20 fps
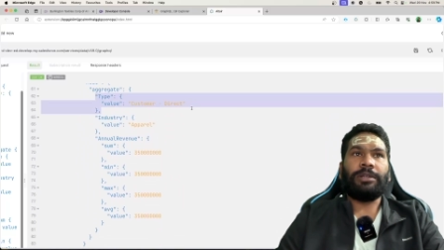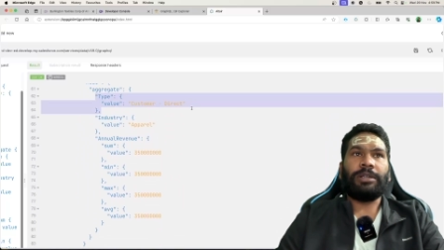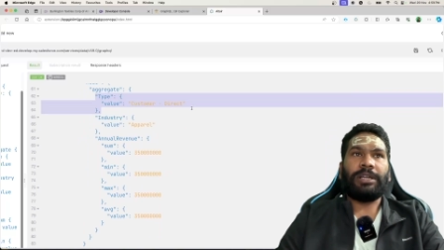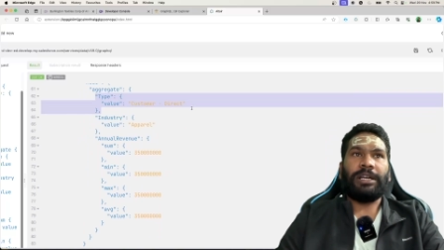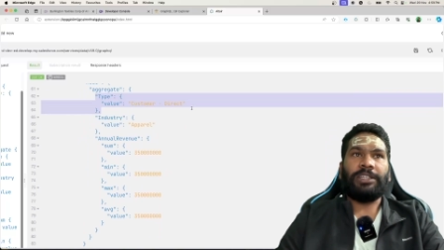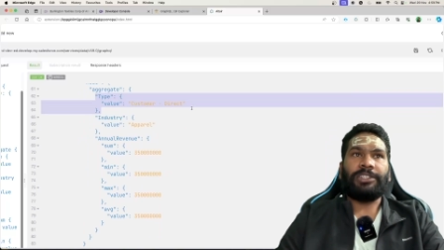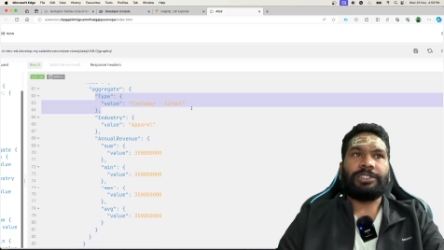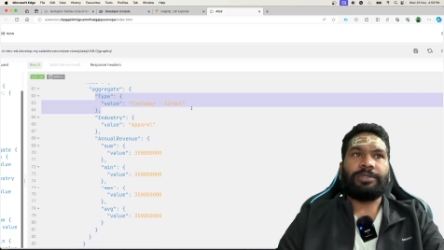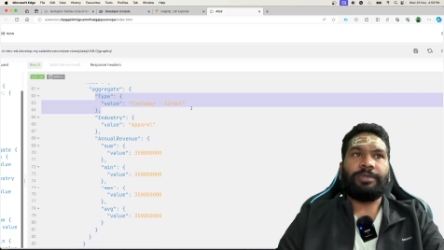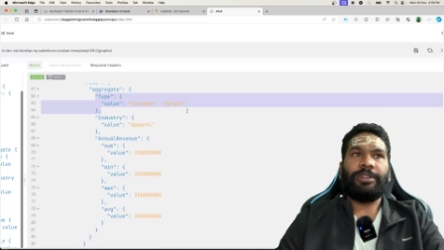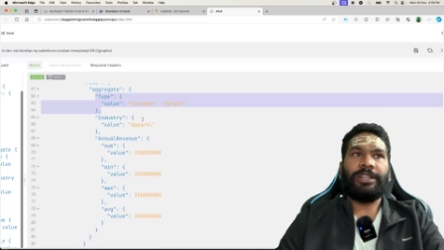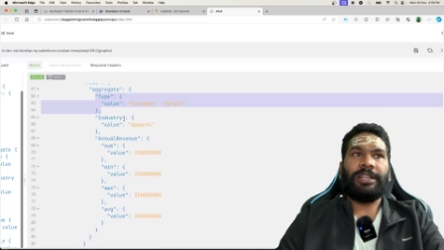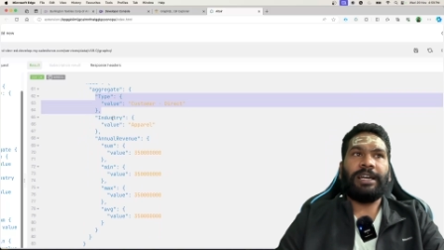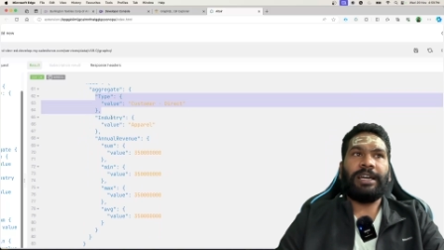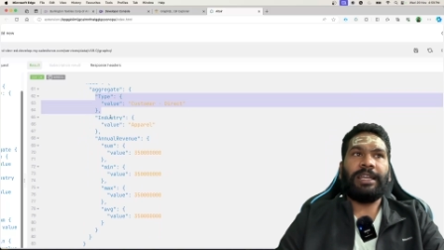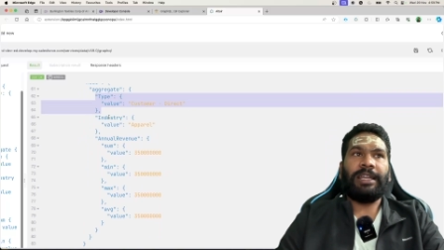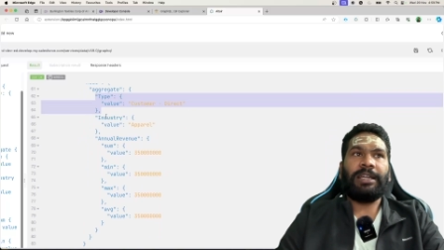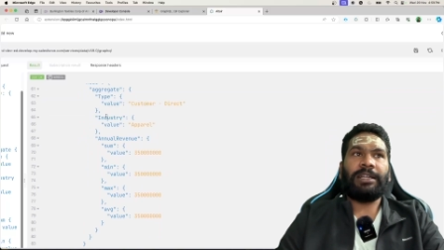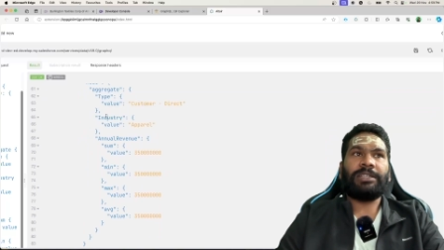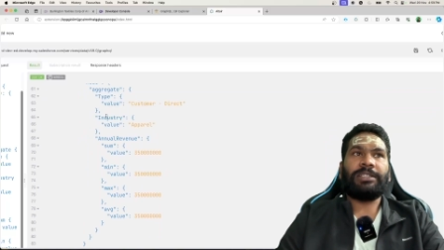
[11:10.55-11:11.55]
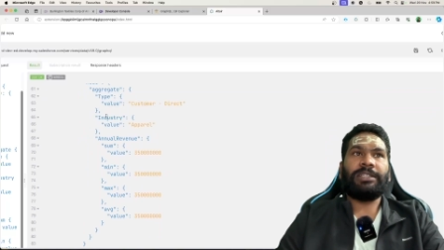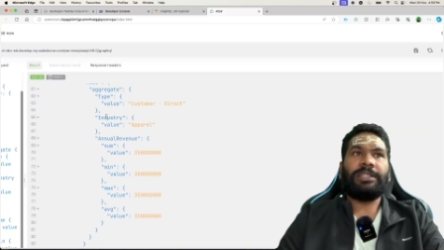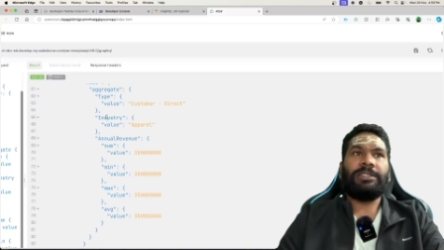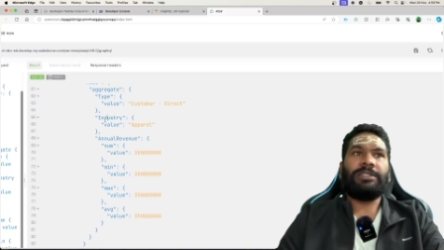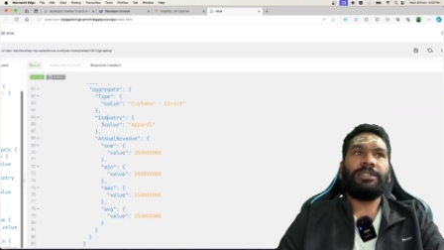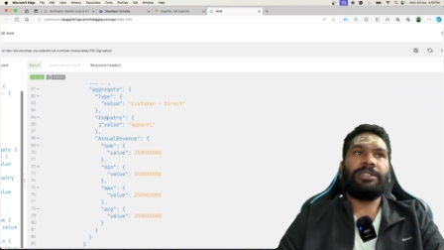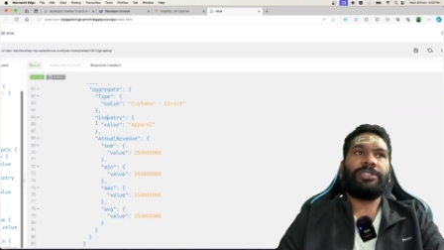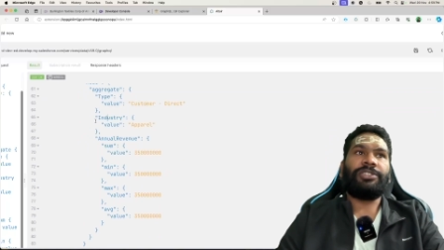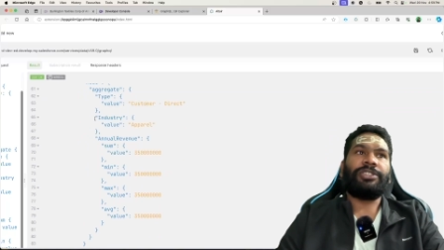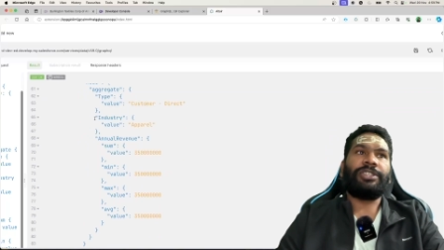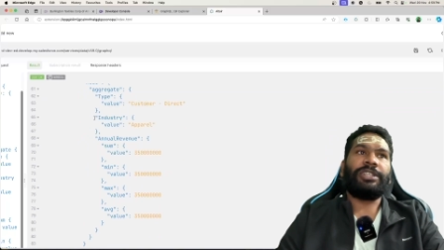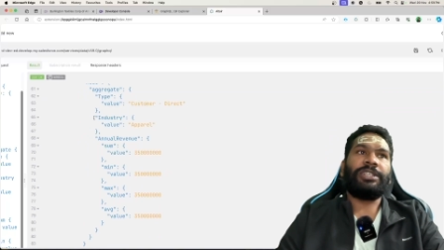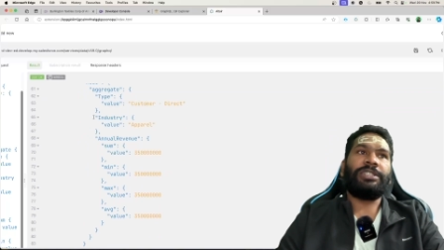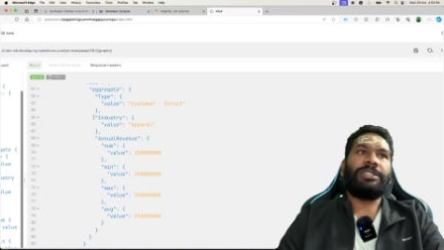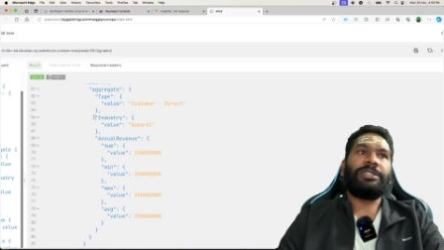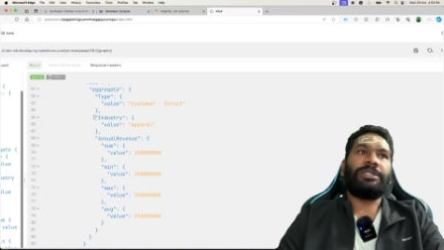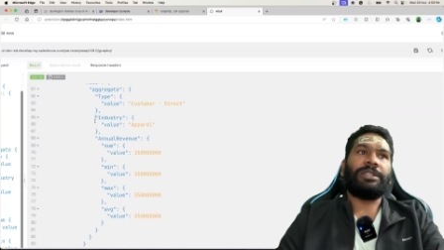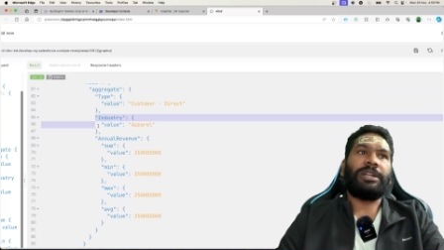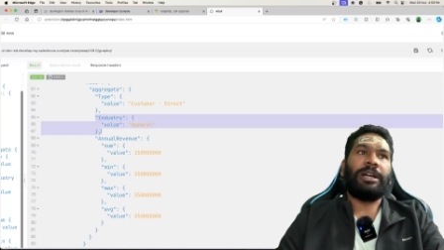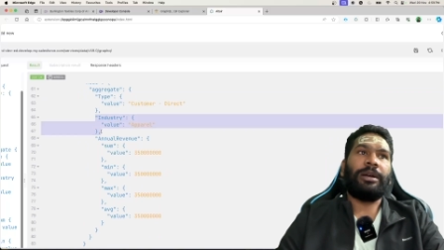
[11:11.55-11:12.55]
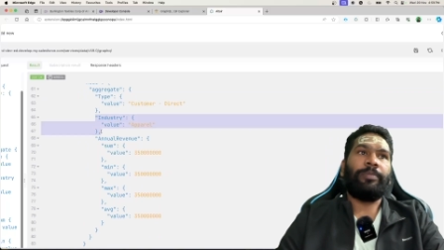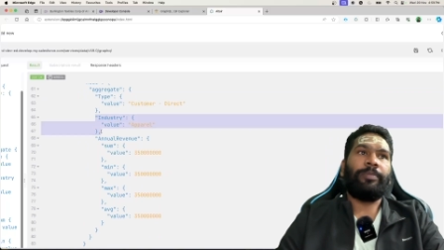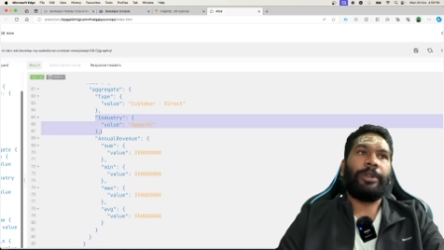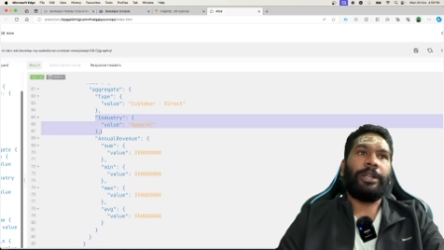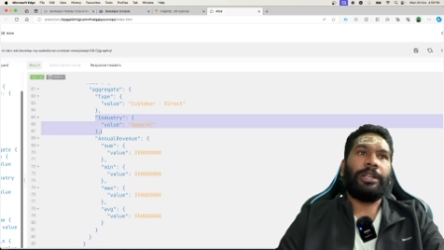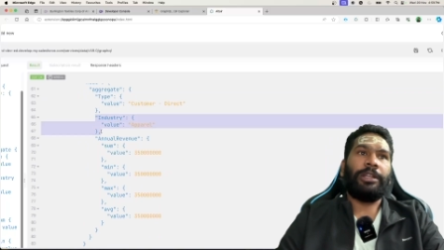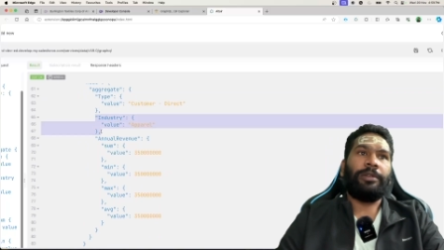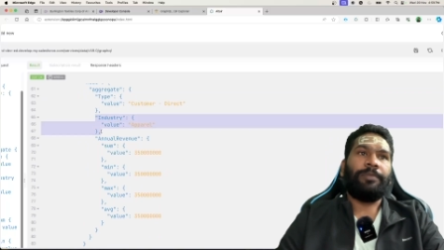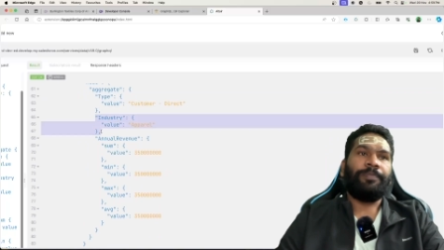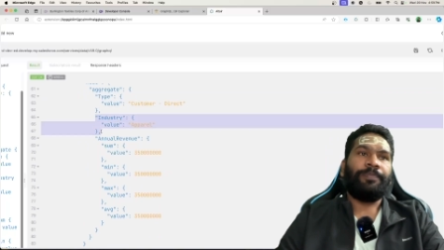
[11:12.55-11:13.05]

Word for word: customer direct industry is april